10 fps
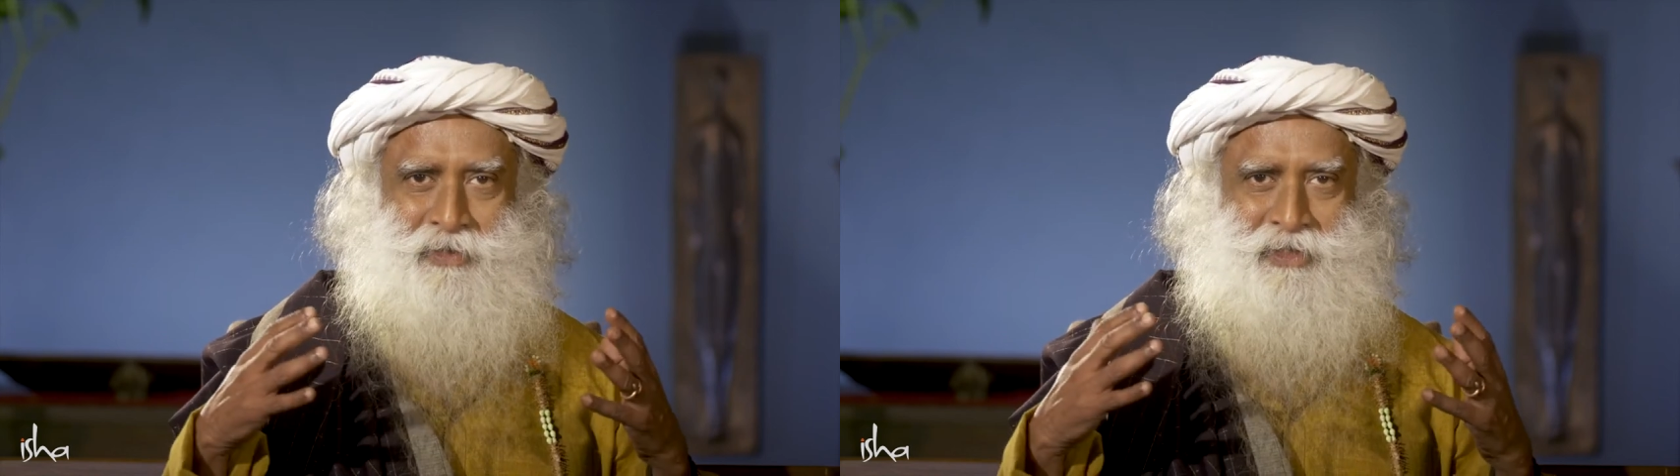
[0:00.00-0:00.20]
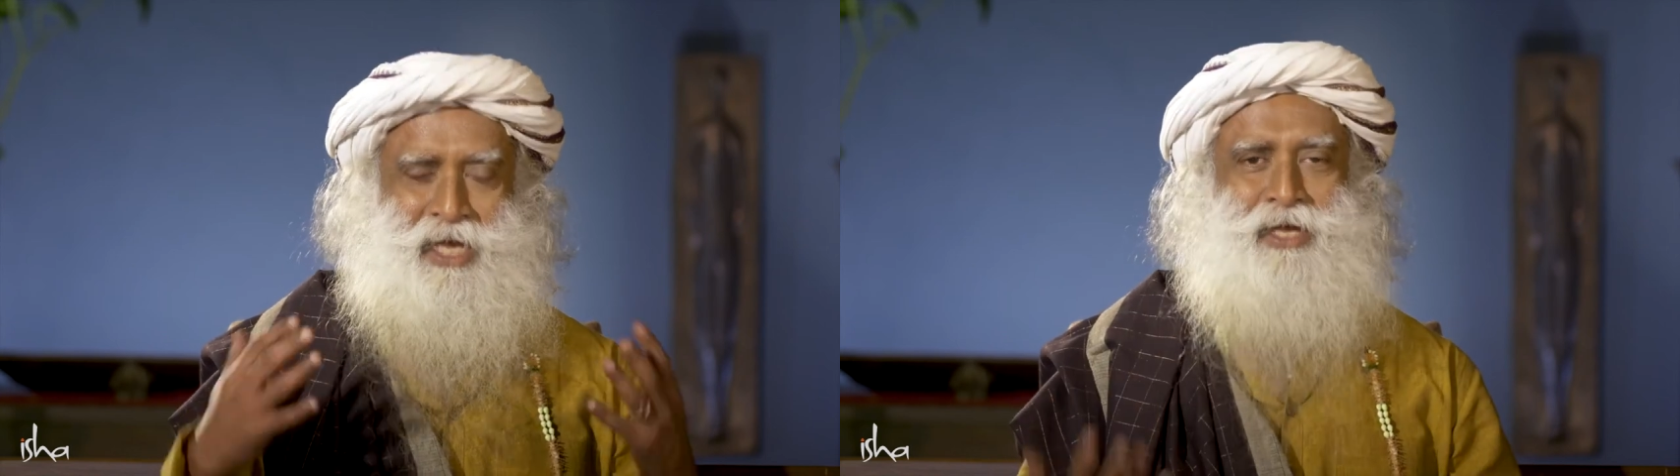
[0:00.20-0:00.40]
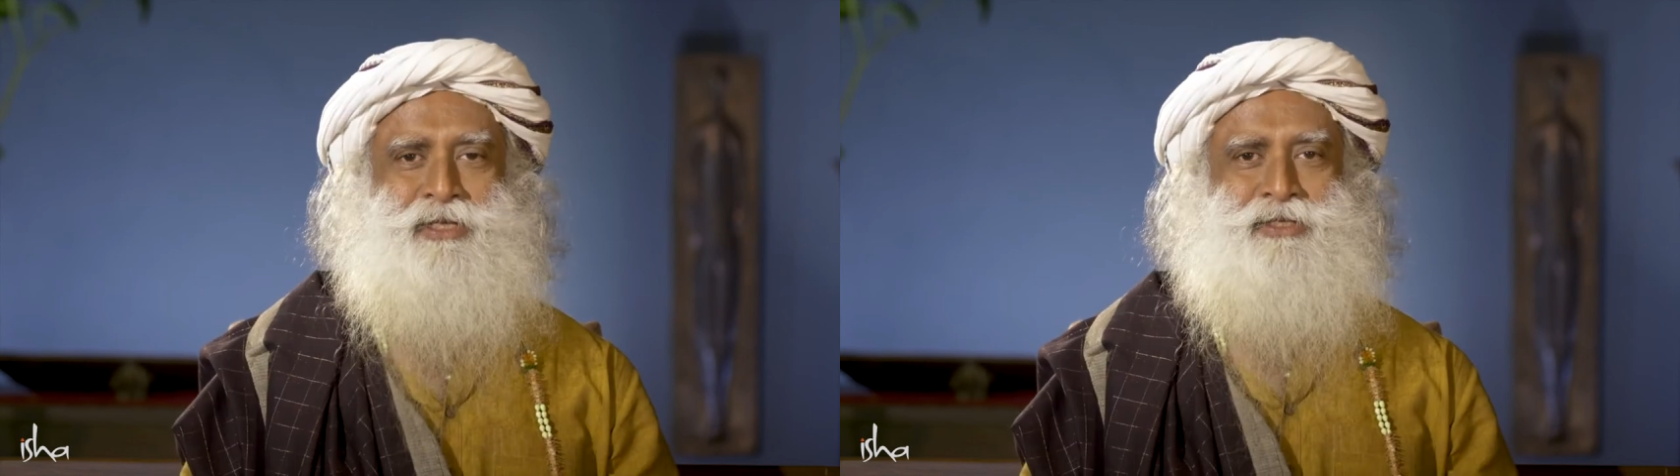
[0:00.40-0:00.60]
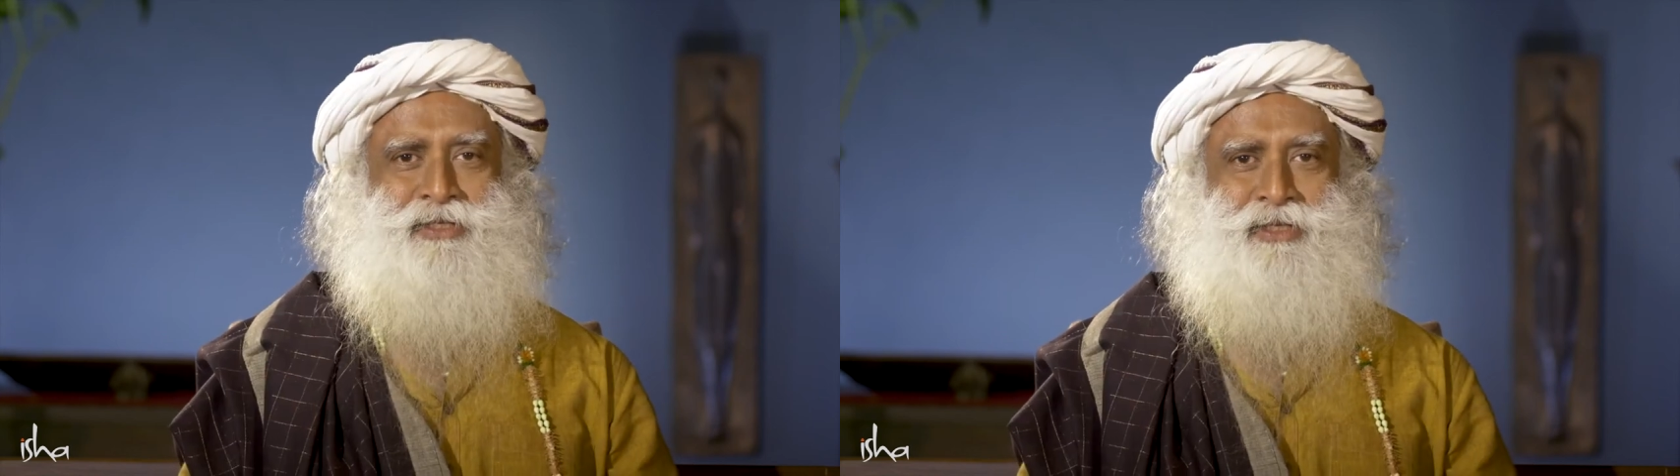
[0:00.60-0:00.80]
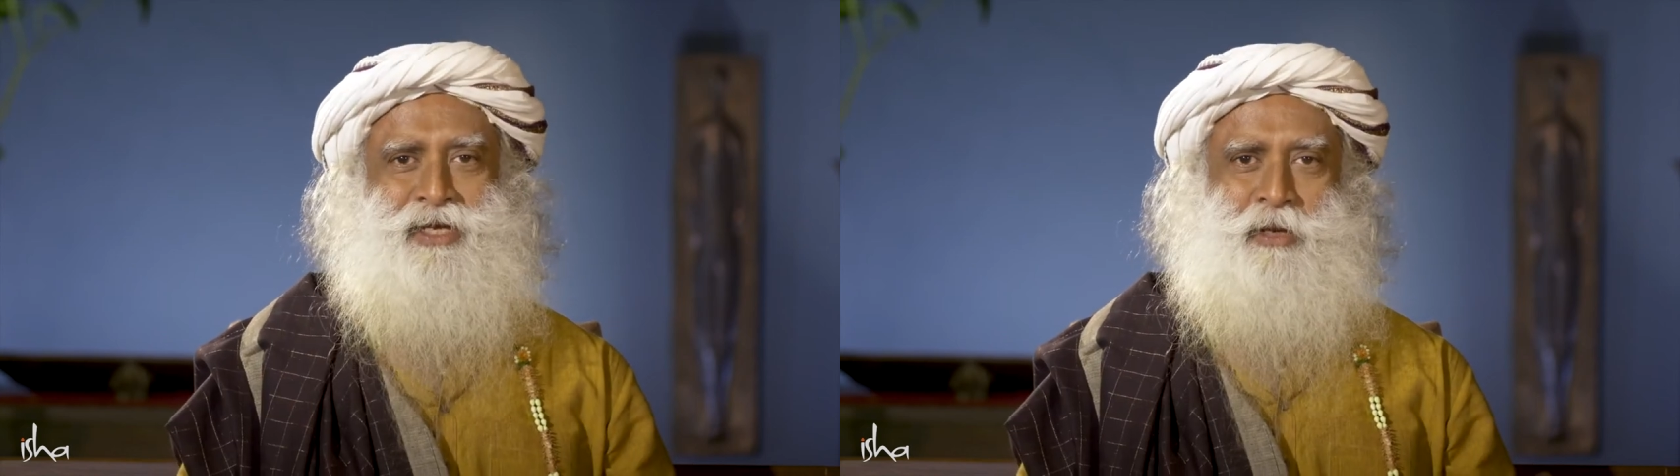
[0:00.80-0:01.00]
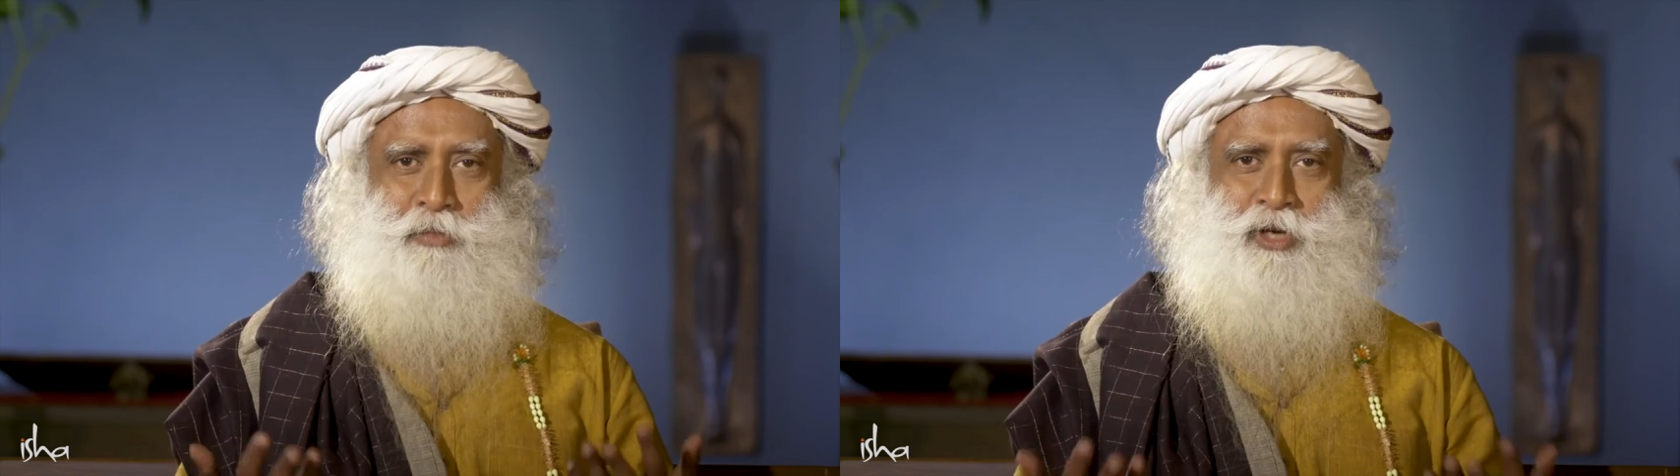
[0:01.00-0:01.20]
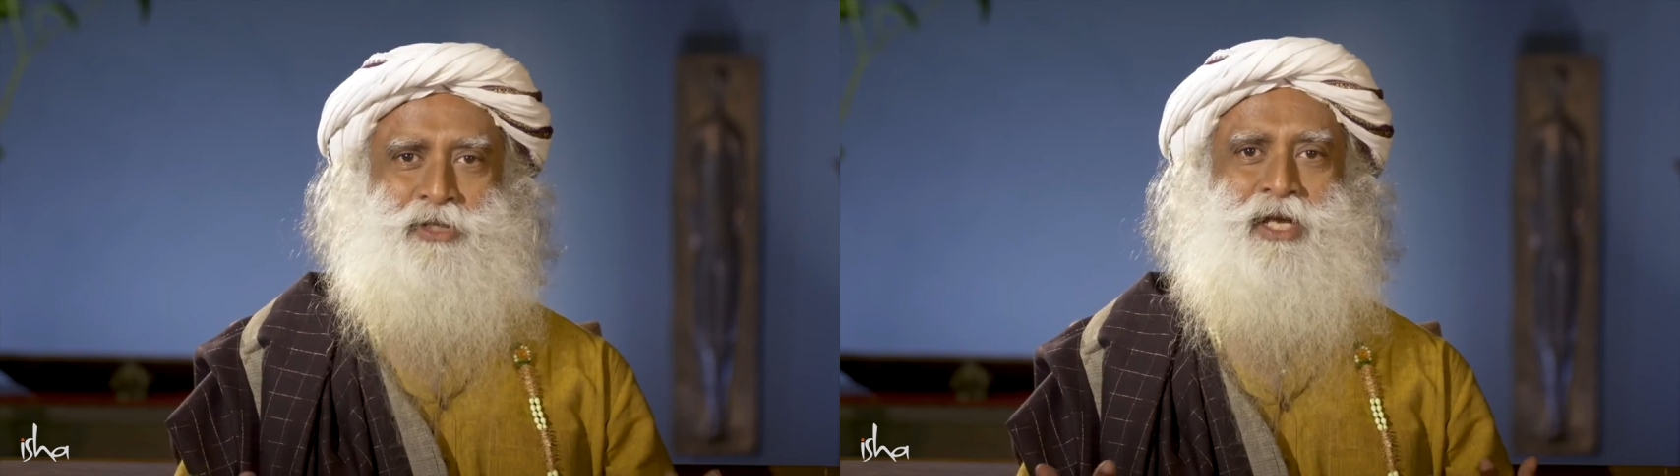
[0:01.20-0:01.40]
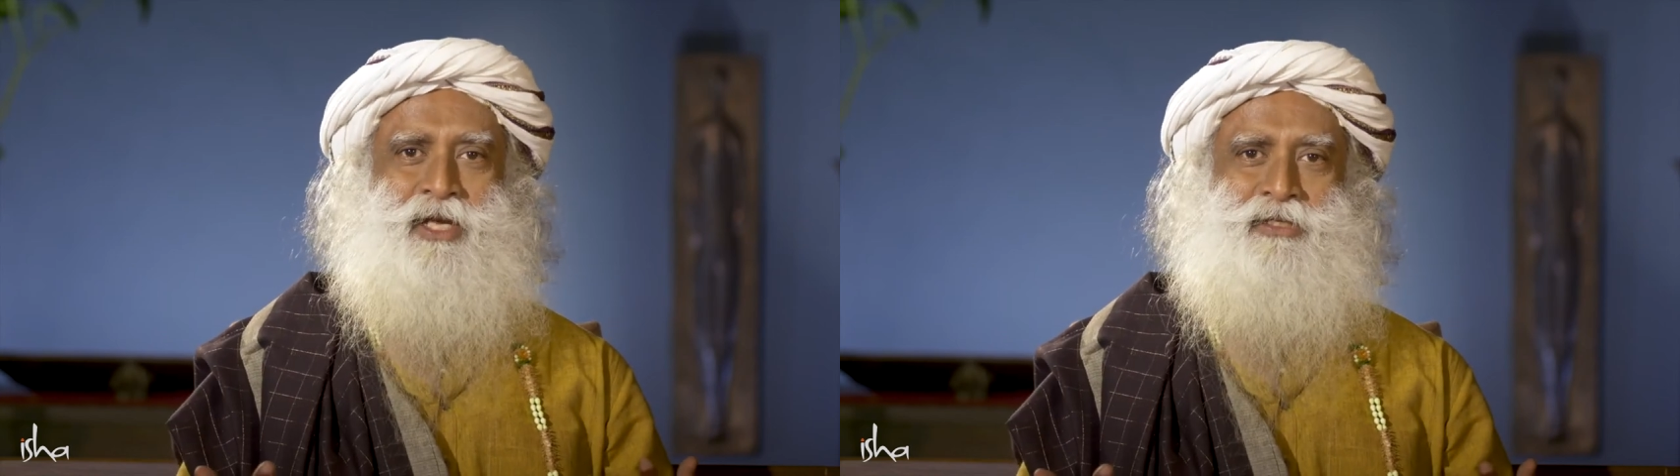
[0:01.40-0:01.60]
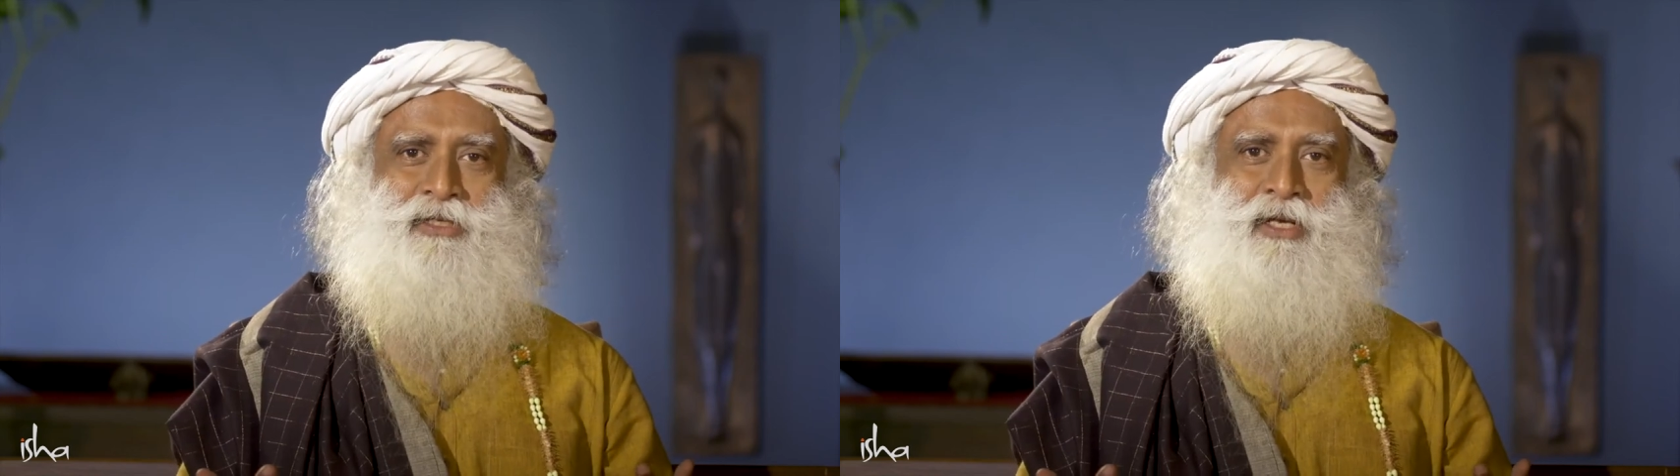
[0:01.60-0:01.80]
science and a process